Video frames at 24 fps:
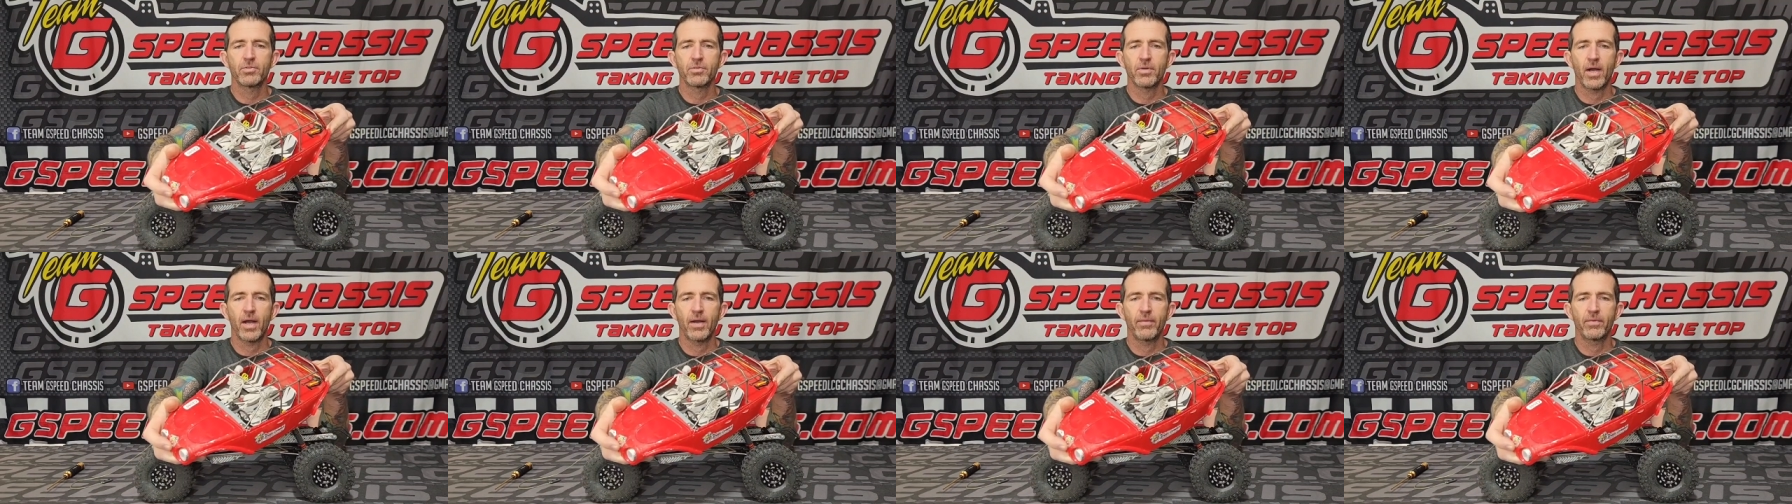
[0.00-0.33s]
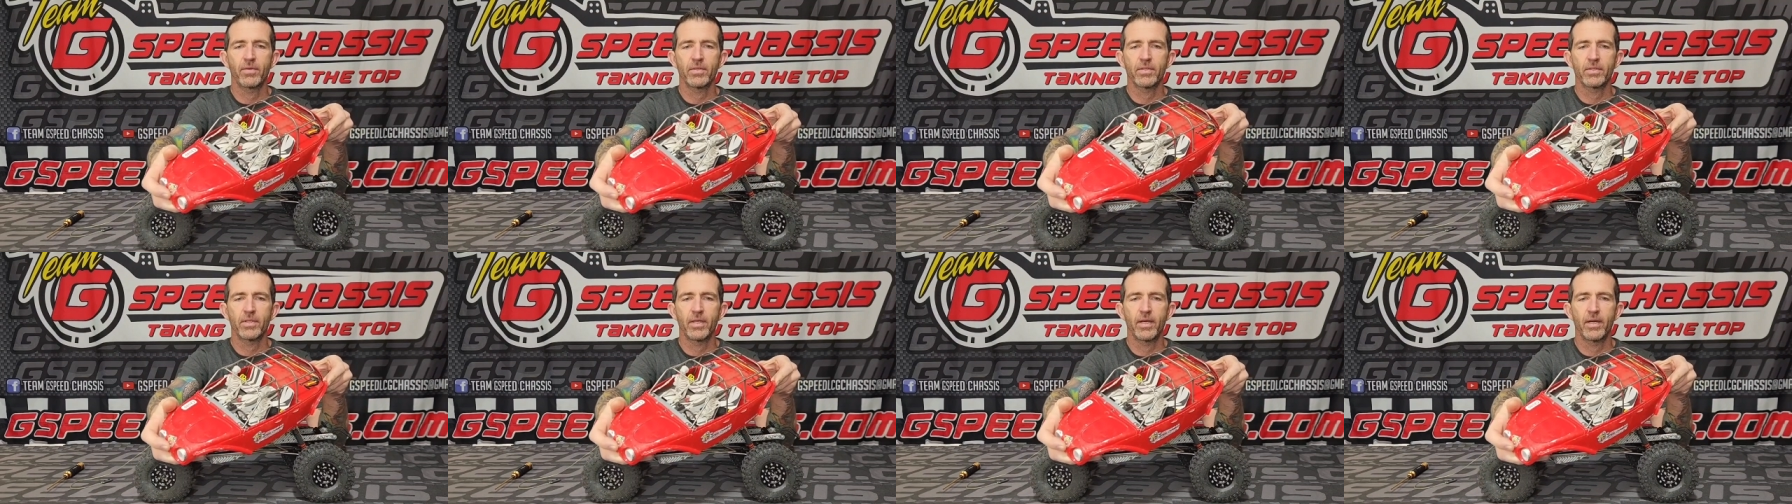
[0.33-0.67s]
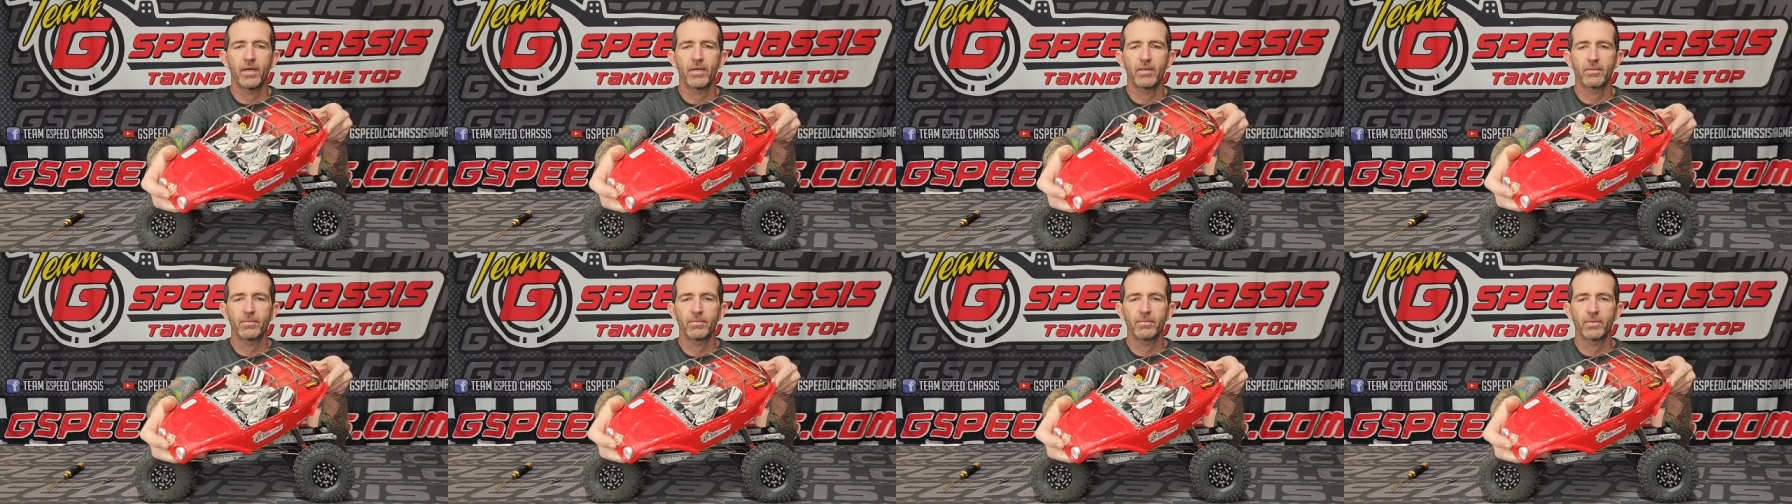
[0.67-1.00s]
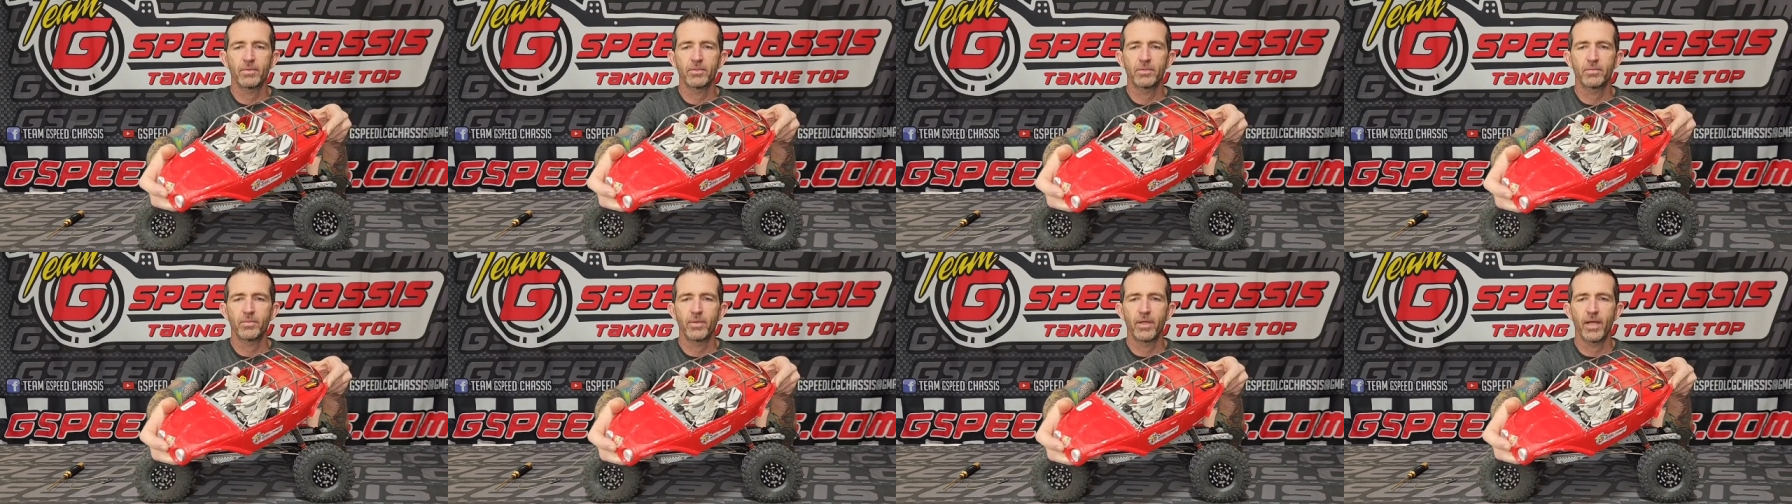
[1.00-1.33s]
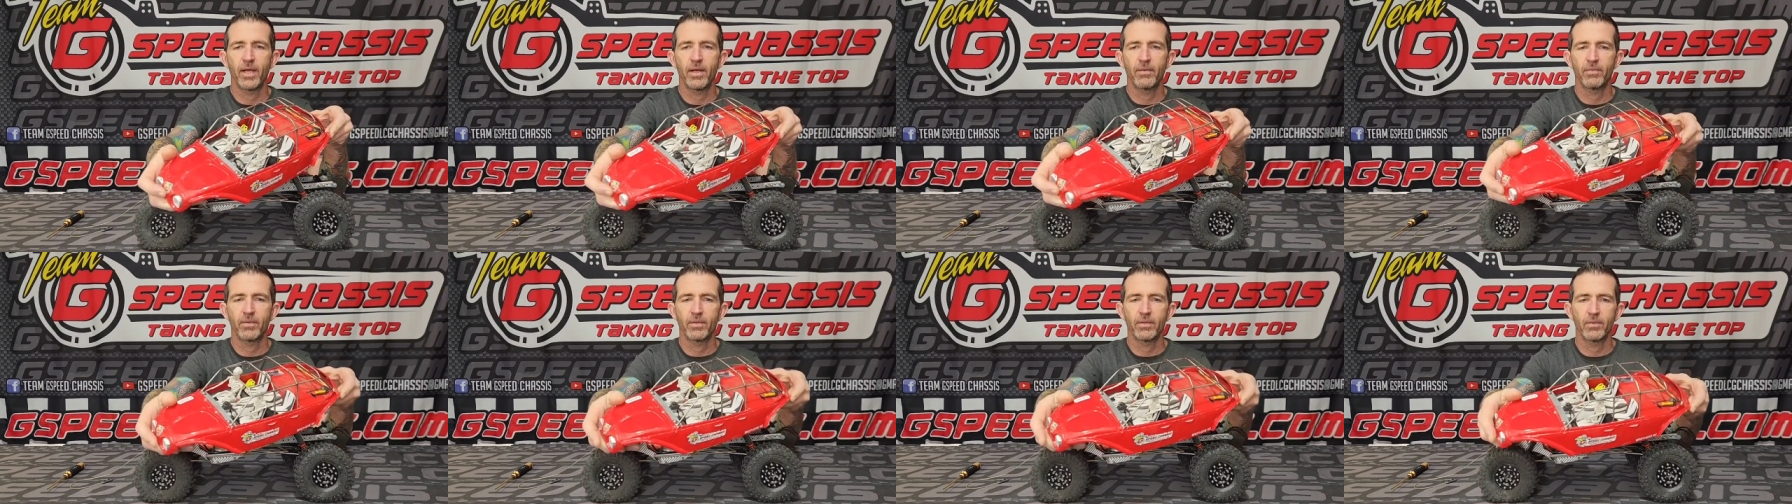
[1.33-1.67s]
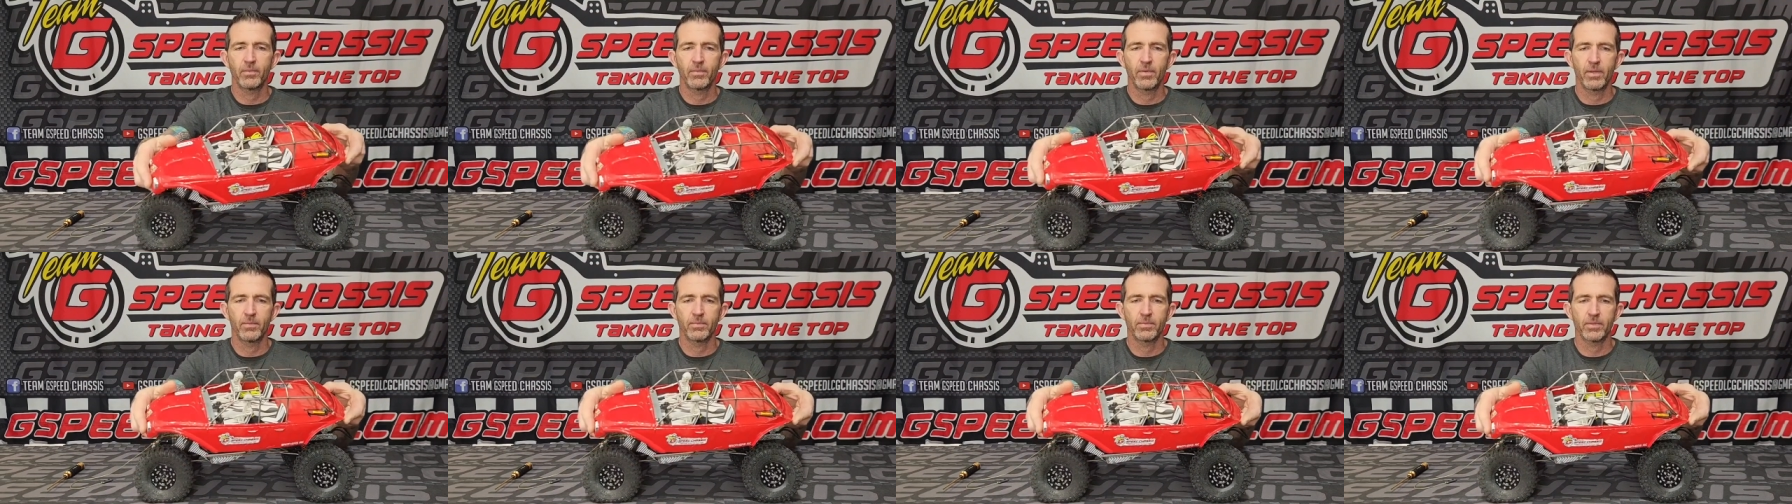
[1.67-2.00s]
drivers there, which we have on the
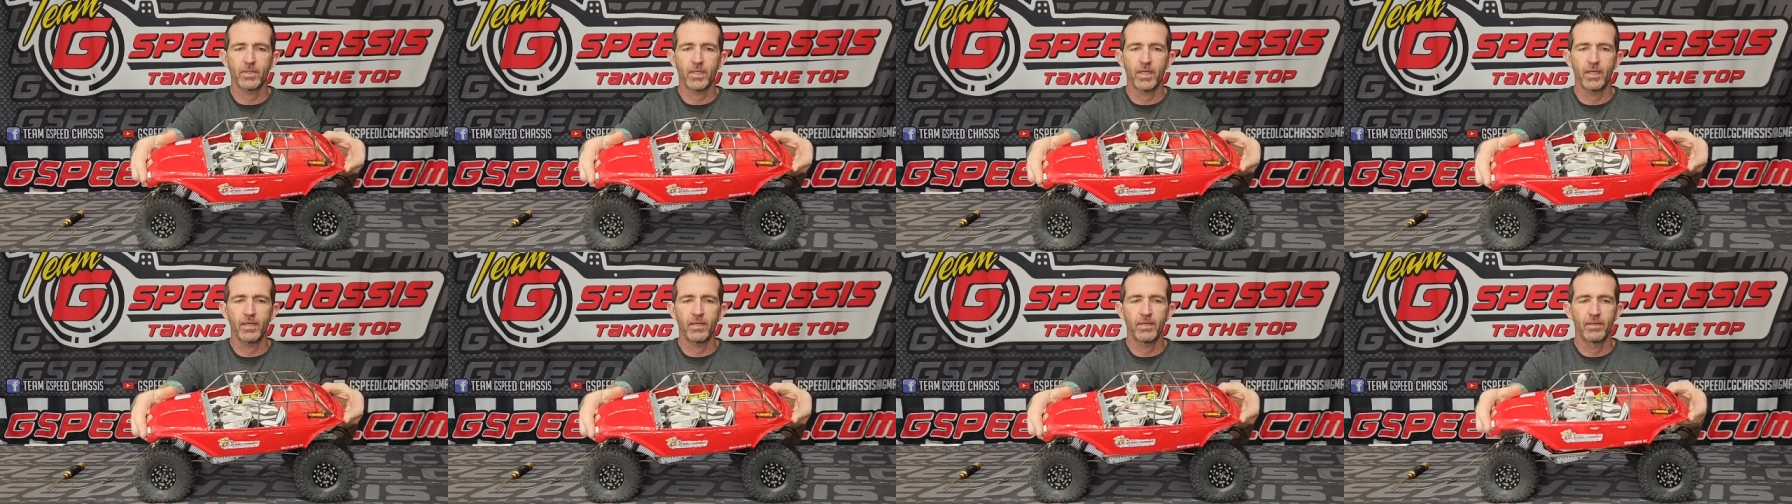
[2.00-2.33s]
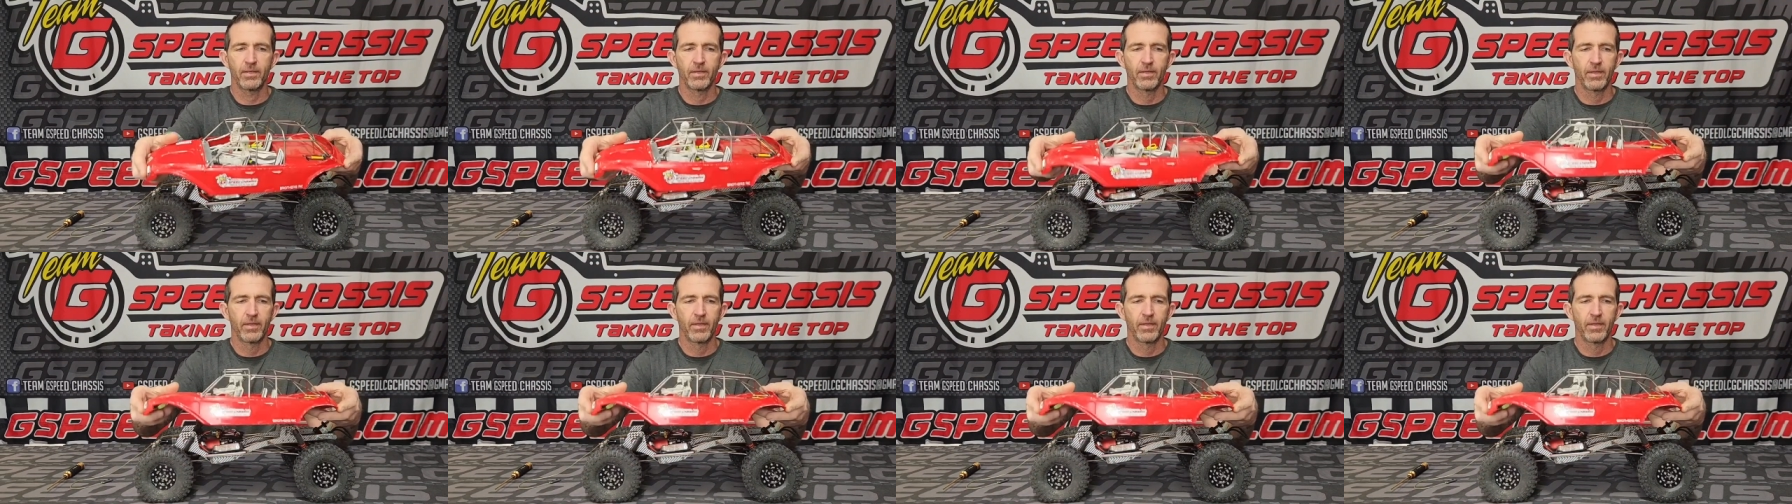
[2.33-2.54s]
website.